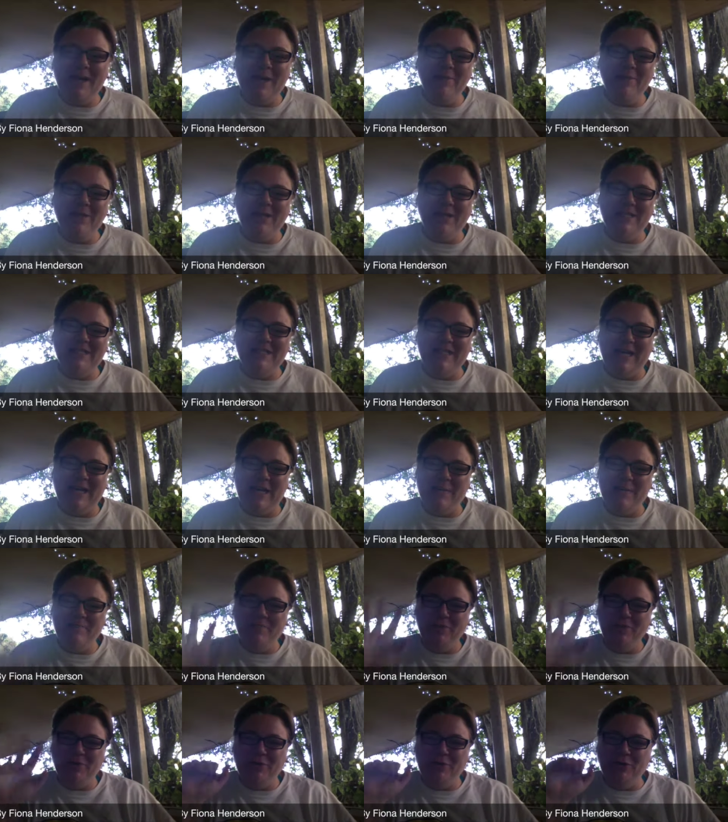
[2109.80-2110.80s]
I'm going to say,
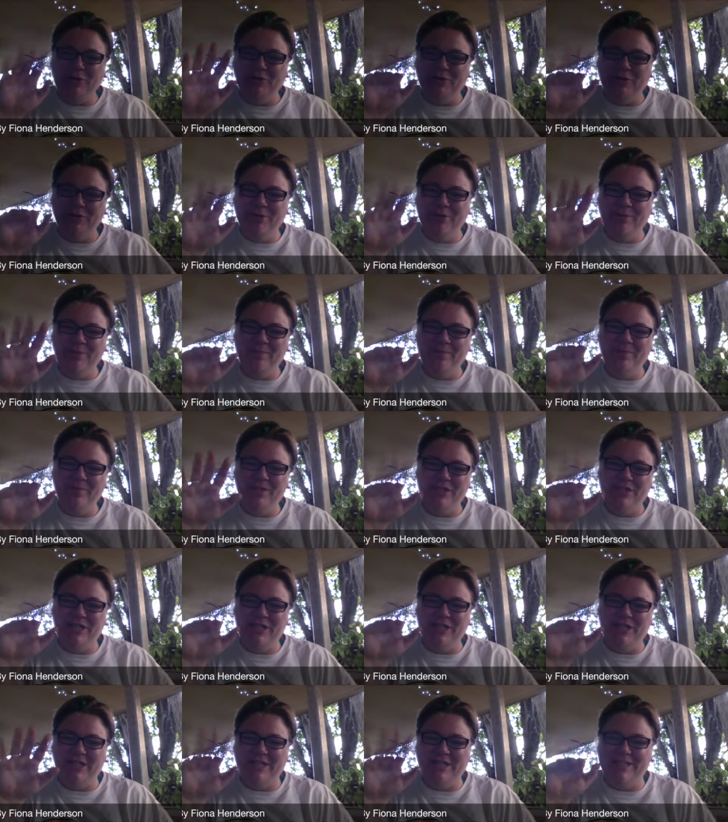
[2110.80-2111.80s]
Uru,
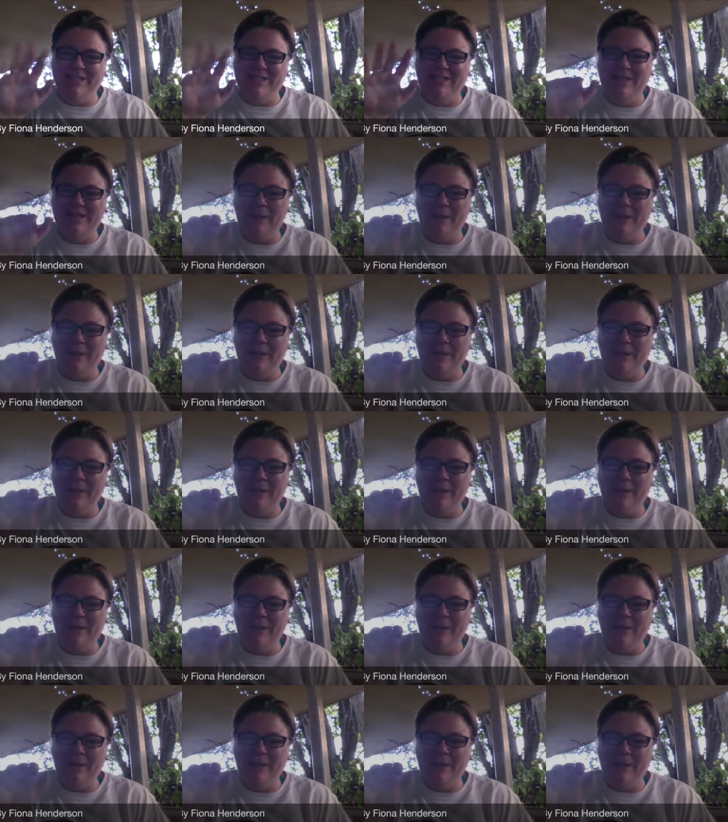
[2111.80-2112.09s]
cheers,